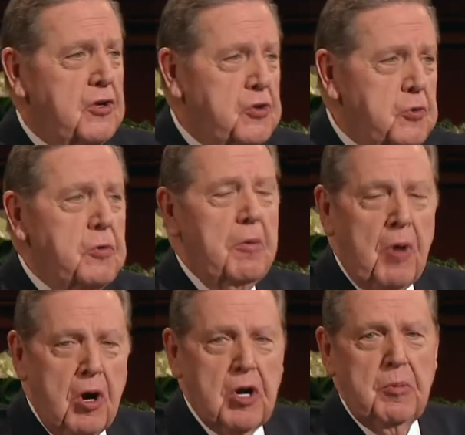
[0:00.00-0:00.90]
two
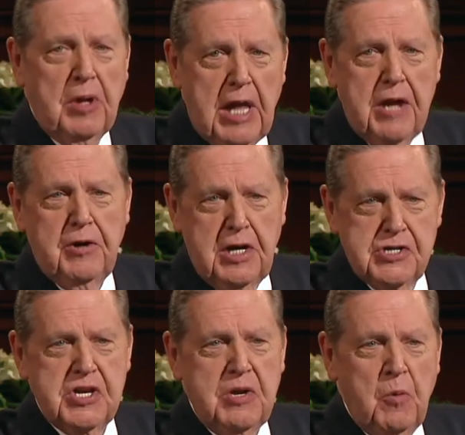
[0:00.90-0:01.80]
remarkable Latter day
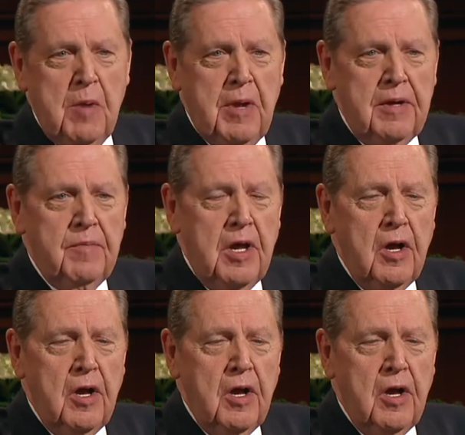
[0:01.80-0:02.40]
Saint women,